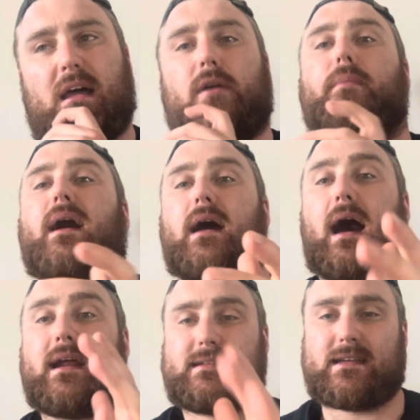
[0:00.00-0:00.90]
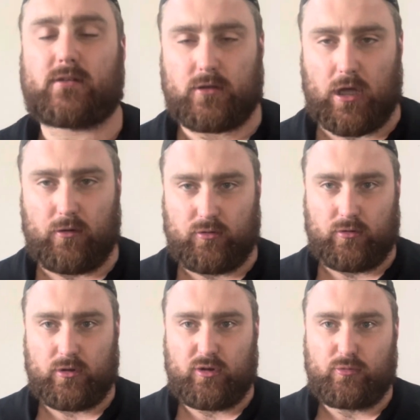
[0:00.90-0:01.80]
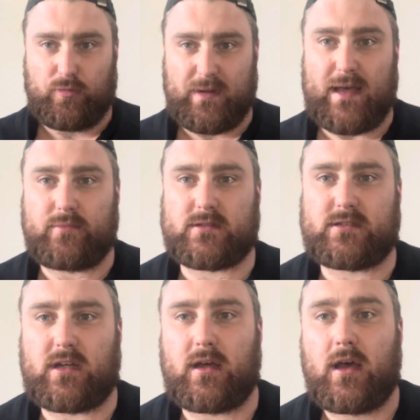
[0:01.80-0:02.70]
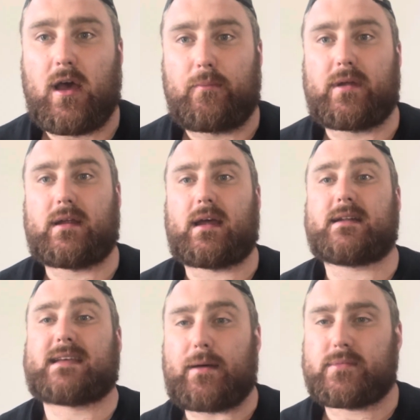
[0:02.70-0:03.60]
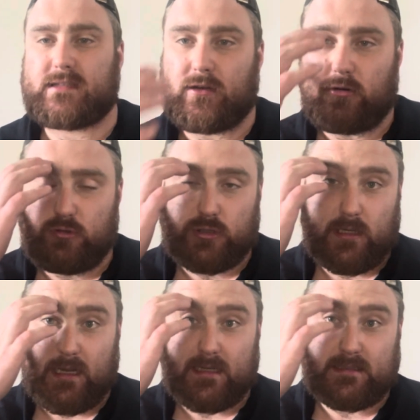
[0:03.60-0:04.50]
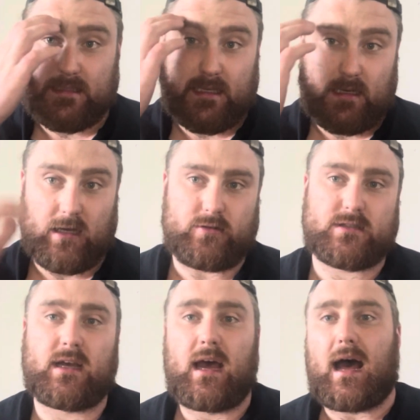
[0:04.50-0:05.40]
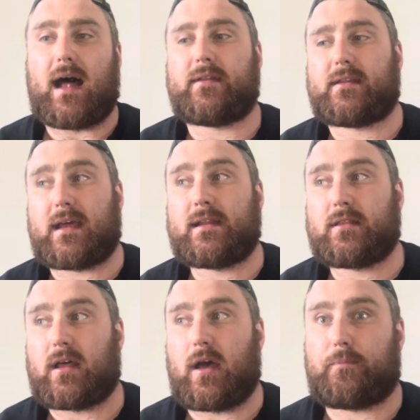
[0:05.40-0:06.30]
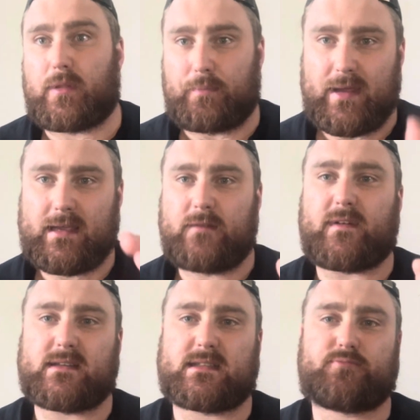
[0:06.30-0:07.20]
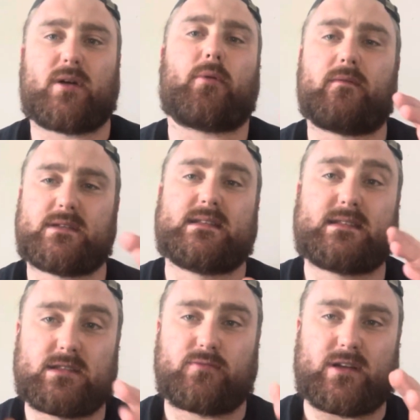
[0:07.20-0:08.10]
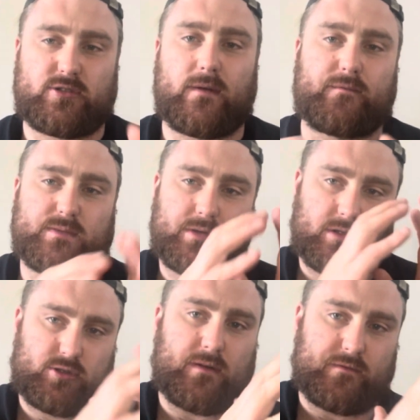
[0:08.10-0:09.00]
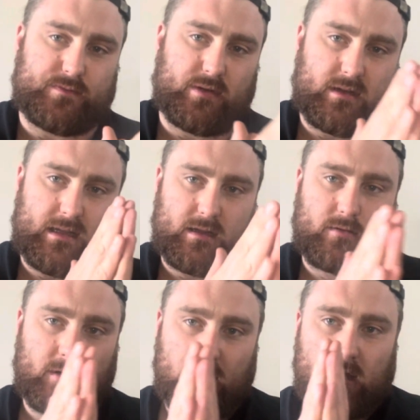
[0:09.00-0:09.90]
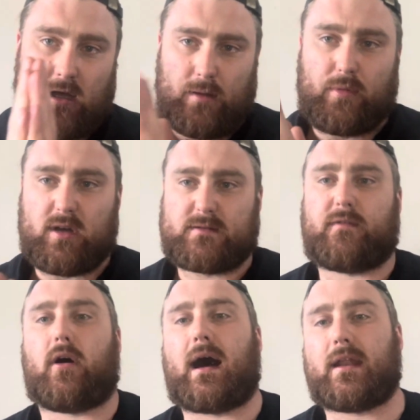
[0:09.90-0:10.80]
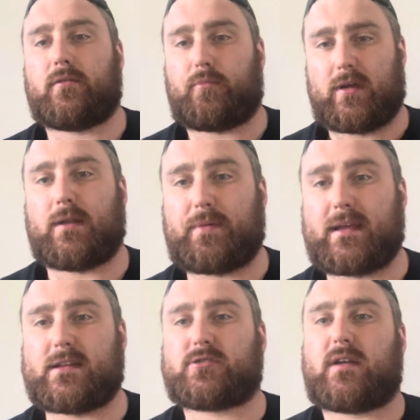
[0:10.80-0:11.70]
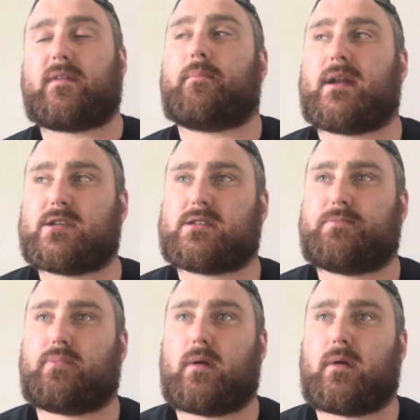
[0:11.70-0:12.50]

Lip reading: my ideal goal would be able to be attempting 190 kilos. And in the peaking phase of this prep, obviously this isn't where the strength was built. The strength was built in the blocks beforehand, but in the peaking strength, I managed to